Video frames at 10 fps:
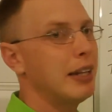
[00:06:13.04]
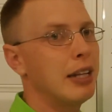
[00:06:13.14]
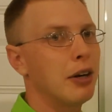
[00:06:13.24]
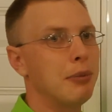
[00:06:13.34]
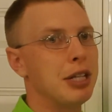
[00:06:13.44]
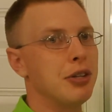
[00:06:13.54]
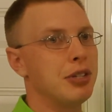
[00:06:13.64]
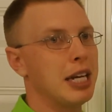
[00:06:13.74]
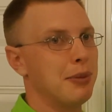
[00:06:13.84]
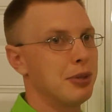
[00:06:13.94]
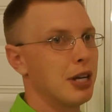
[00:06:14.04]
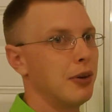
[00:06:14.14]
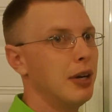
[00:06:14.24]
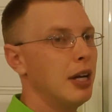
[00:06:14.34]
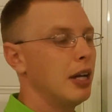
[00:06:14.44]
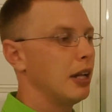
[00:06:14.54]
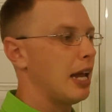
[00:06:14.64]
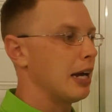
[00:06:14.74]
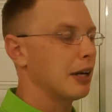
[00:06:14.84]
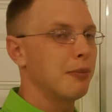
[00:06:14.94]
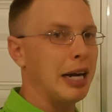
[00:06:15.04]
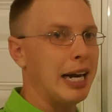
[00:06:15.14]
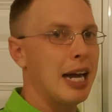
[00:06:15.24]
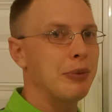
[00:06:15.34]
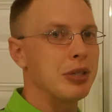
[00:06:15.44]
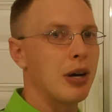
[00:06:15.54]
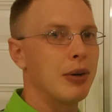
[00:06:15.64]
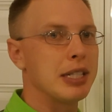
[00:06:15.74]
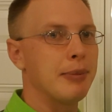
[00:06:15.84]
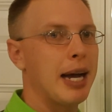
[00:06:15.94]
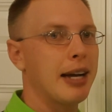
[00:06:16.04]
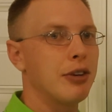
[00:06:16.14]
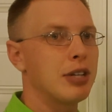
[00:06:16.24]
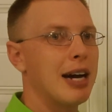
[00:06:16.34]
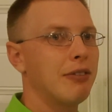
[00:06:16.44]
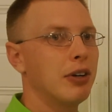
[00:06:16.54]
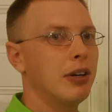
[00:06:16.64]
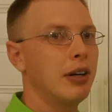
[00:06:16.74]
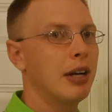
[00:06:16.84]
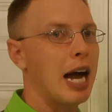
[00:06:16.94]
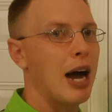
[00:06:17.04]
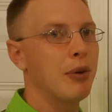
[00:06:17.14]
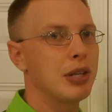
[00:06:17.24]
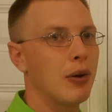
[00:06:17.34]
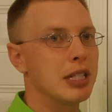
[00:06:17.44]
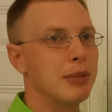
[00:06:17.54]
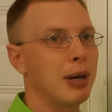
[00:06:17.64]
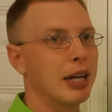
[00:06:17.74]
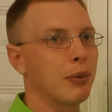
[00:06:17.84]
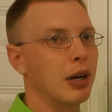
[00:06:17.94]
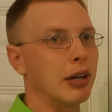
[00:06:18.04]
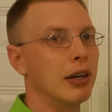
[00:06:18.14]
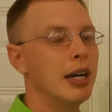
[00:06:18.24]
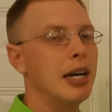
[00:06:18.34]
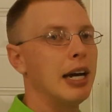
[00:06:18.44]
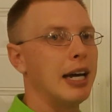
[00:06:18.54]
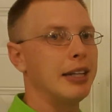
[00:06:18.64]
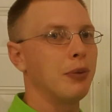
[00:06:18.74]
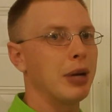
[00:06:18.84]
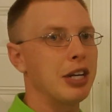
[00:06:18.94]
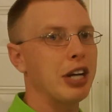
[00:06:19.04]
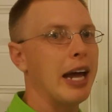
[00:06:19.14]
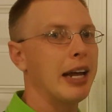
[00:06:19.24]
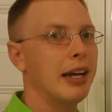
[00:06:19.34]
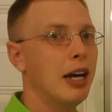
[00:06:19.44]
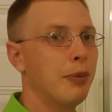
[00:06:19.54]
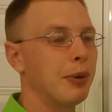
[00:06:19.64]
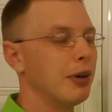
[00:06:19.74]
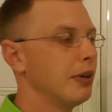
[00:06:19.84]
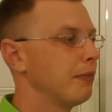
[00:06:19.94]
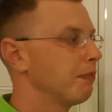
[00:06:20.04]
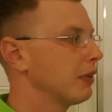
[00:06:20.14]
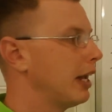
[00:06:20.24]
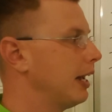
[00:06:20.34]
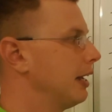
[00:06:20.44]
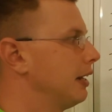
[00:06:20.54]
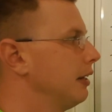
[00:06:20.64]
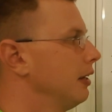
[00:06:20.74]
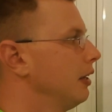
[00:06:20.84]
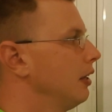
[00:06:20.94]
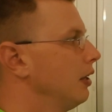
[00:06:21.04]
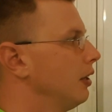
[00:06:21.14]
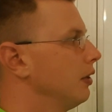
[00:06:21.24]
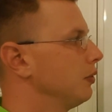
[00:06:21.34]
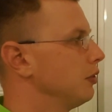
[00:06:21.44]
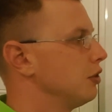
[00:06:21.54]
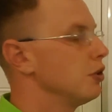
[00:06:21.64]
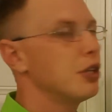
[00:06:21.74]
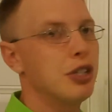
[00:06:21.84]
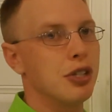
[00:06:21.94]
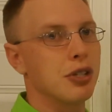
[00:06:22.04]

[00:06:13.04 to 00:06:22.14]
then there would be 2 teams. So, like, my dad was always the backhoe driver. I was always the bucket worker, and then we each had a helper, and you could